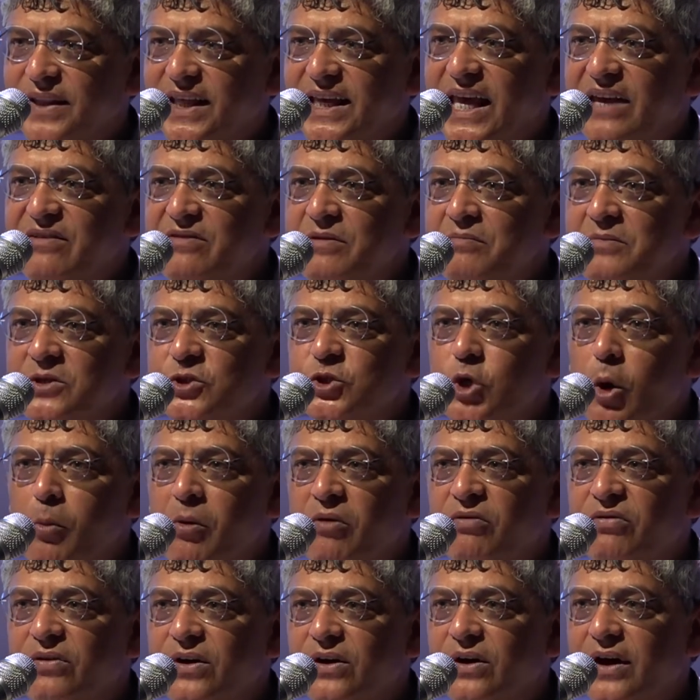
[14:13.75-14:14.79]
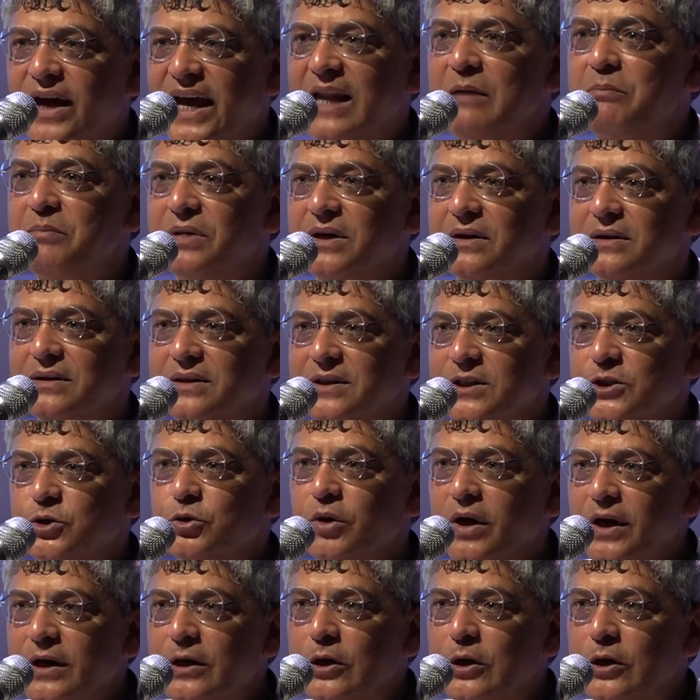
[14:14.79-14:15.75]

they gave him the job of a helper to